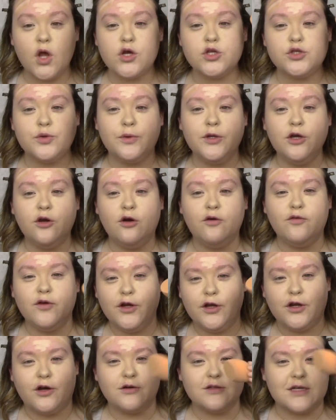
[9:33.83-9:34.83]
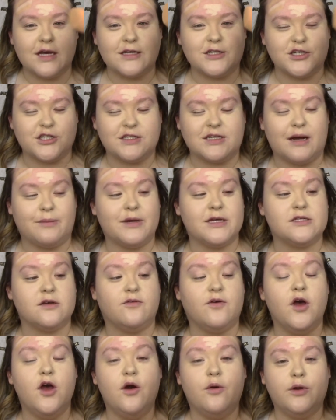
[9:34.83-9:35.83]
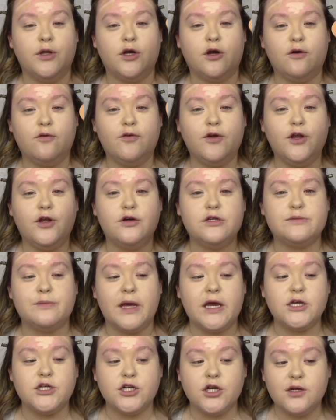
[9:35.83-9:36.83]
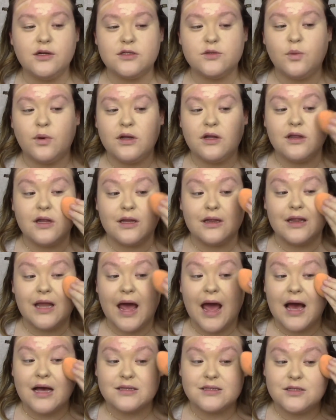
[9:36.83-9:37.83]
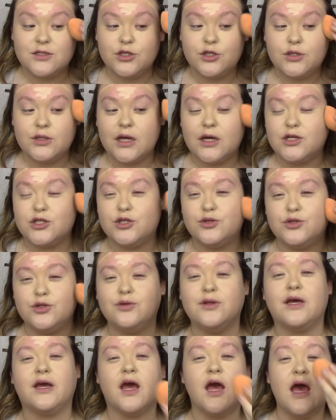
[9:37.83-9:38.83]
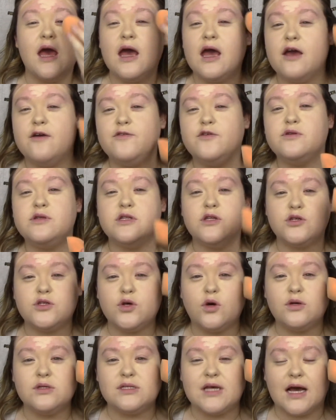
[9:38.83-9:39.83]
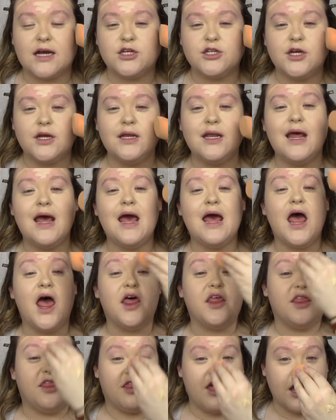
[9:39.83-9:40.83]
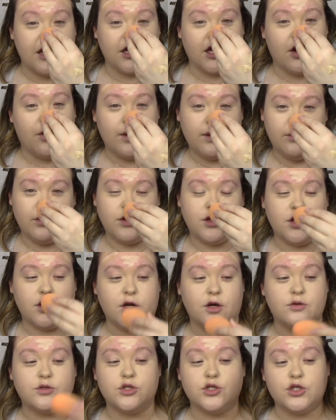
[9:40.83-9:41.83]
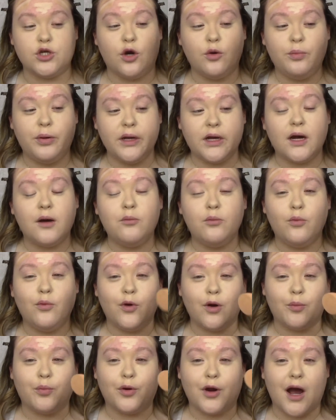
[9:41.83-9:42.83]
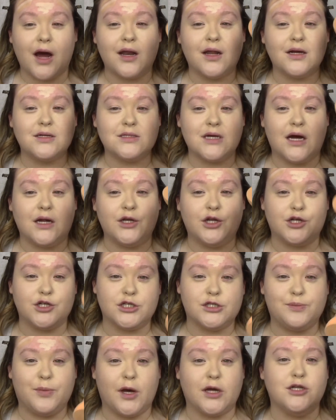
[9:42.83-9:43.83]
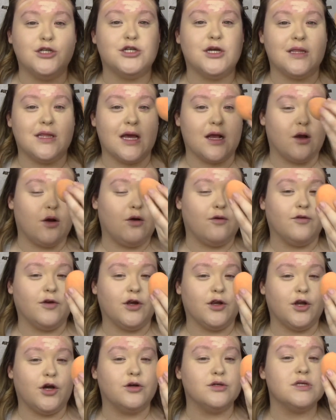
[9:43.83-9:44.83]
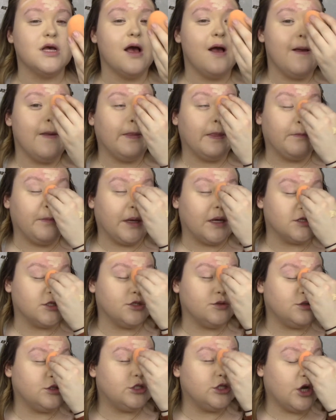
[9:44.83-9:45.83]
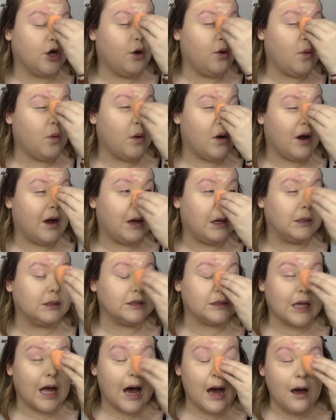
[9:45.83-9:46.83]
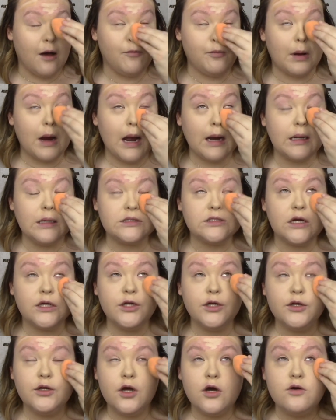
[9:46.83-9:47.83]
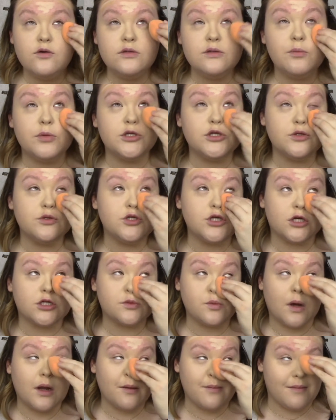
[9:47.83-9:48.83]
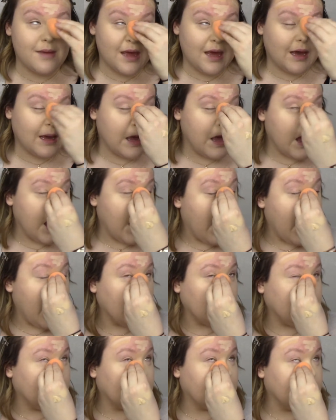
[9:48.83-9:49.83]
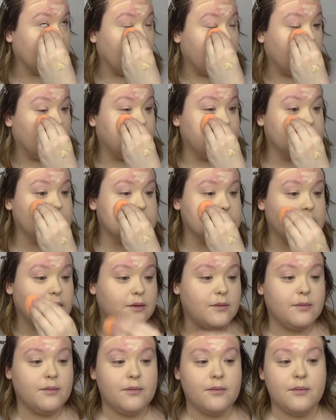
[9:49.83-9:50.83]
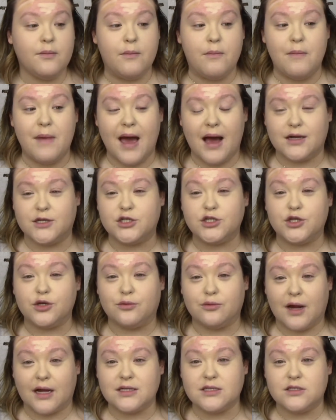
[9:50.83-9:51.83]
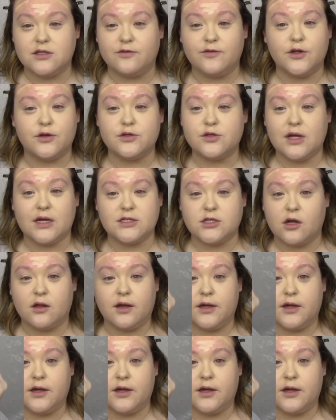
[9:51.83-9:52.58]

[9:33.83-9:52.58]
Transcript: So when you go over your nose, I just stopped myself. When you go over your nose, make sure it's one of the last things you do. Like if you did this whole section, then go in with your nose. Don't pick up more product on your sponge and then go over your nose, because you don't want a lot of product on your nose, but you just want to make your nose match the rest of you. So that's all